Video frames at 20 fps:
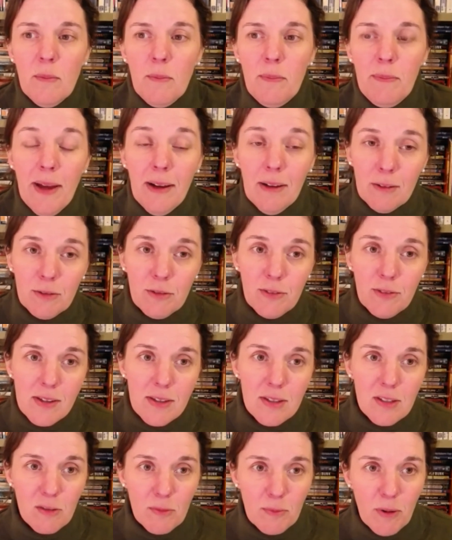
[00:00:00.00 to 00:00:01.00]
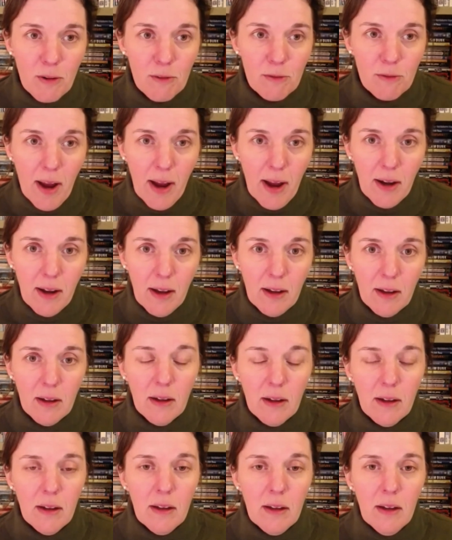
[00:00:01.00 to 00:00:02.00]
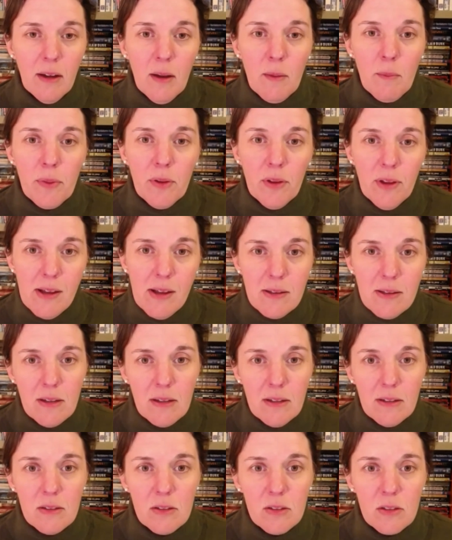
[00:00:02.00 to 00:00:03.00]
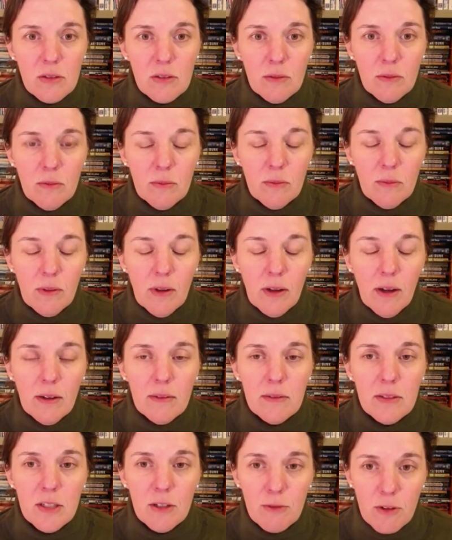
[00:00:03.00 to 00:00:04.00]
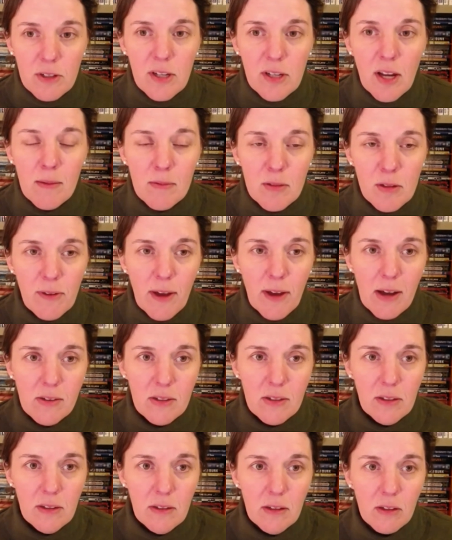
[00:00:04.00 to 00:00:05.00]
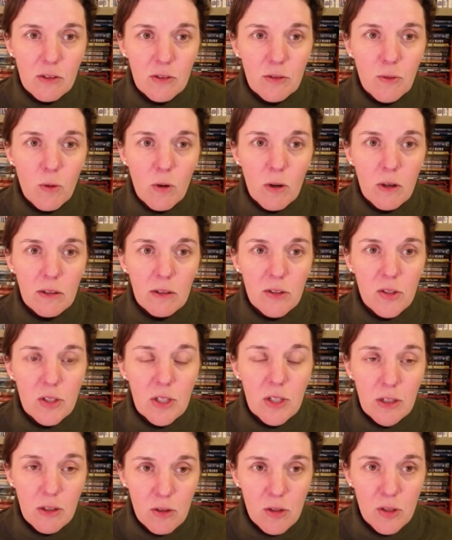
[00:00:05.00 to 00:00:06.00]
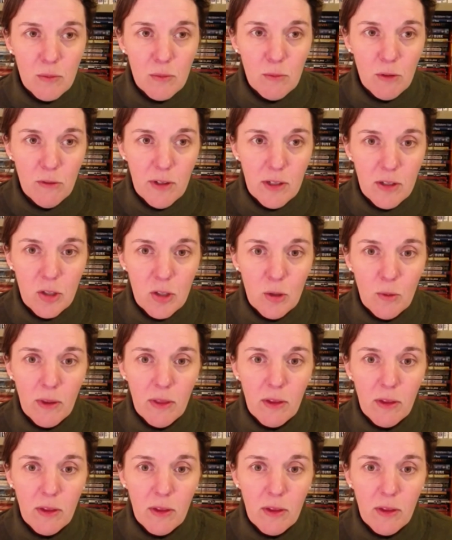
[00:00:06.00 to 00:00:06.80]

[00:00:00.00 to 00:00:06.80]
benefits of providing places, different types of housing units for seniors to move into when